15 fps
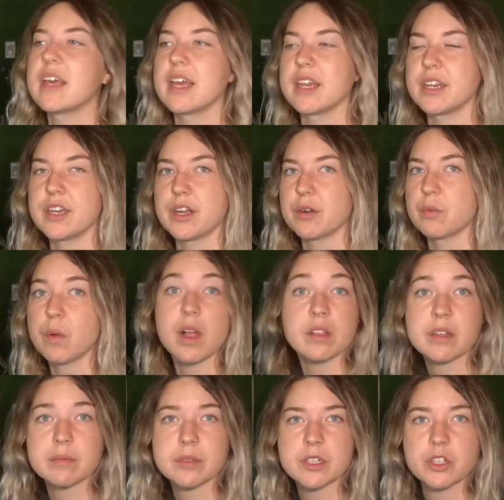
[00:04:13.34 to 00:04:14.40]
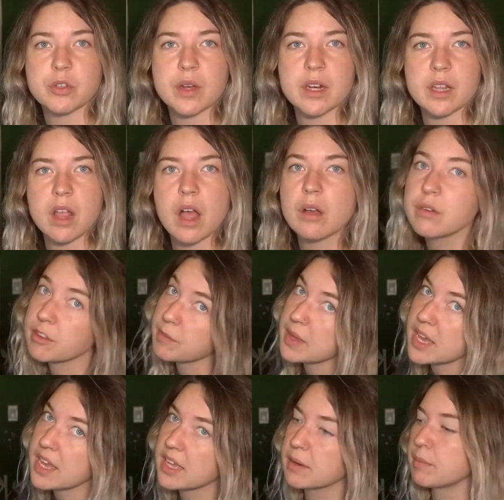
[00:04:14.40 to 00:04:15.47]
And you're welcome to join along with
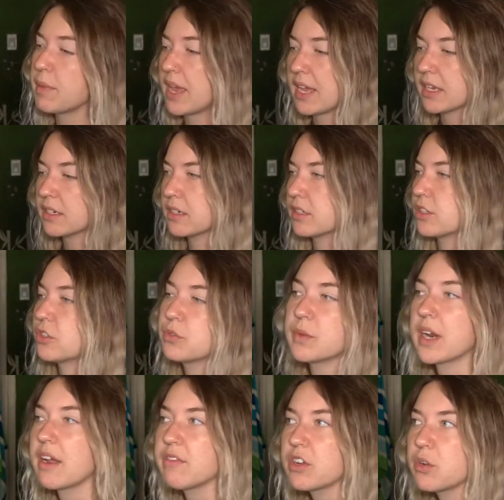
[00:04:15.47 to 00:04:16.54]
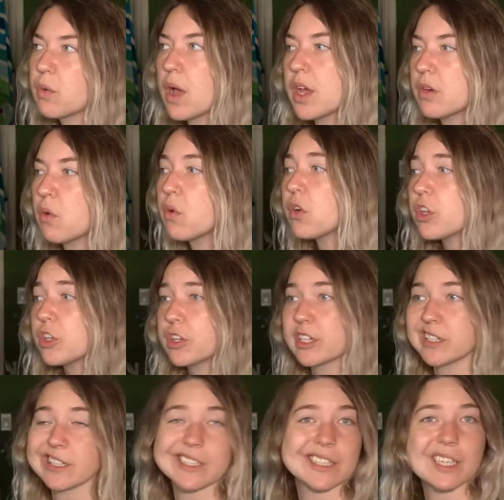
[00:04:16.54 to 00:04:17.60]
me and paint and do whatever you want, or you can
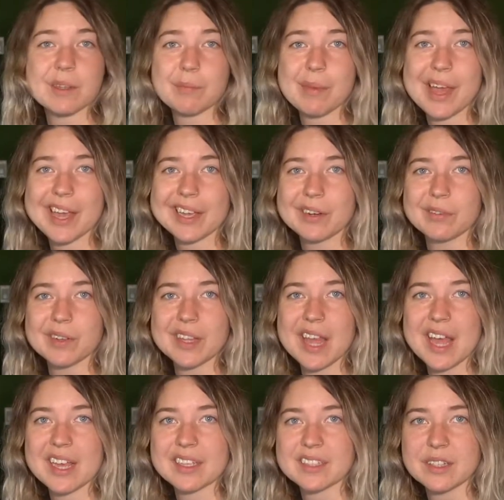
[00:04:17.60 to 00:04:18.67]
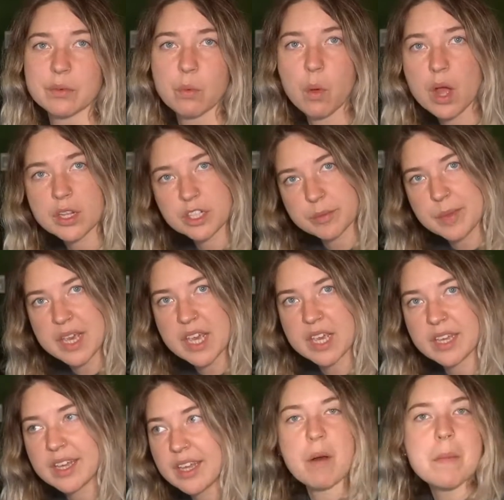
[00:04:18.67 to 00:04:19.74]
just sit back and relax and watch
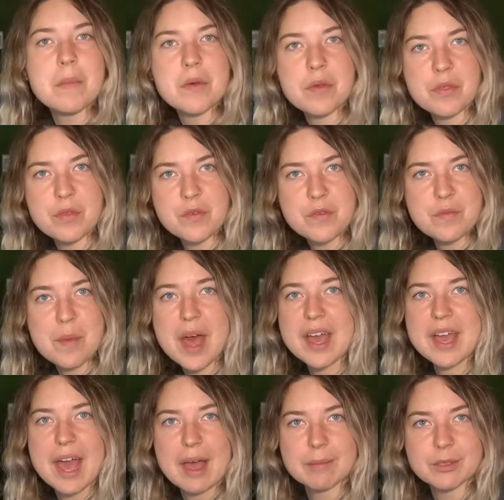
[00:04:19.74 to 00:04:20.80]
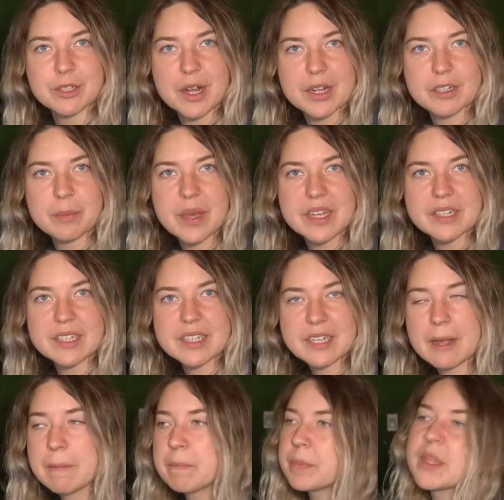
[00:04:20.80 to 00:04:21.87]
me bumble through my abstract
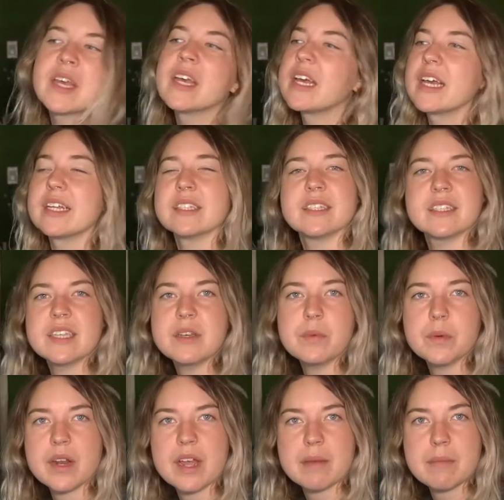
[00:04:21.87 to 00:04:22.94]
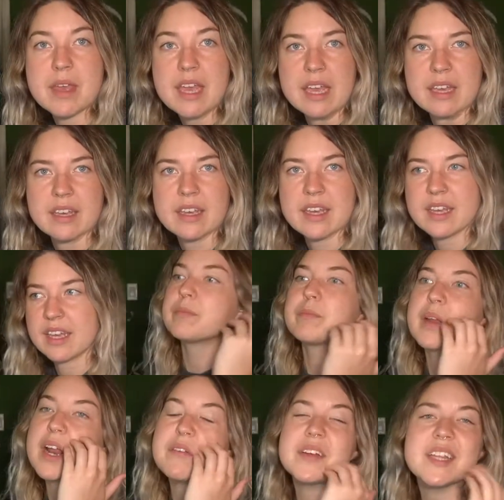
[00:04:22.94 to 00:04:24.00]
painting and see what I make.
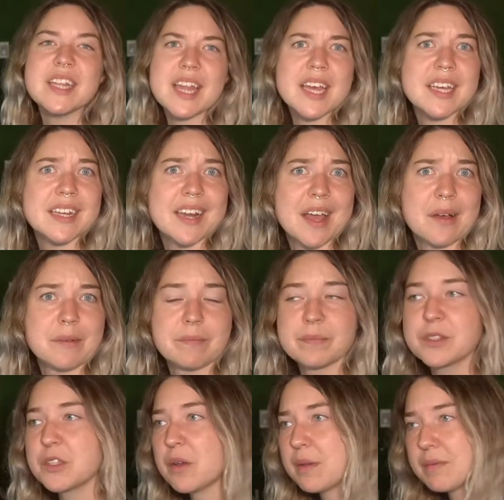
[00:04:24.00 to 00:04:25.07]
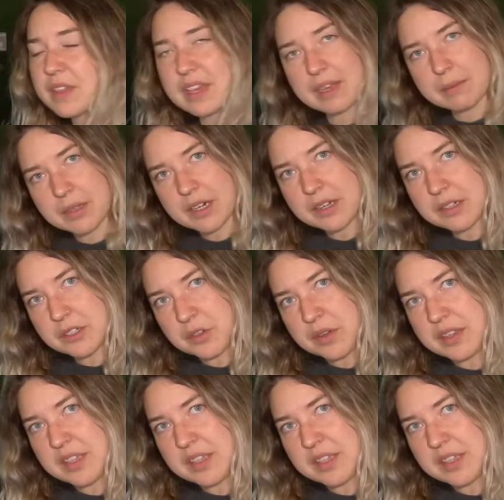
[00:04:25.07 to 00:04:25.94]
But I really like it now, so I think I'm gonna enjoy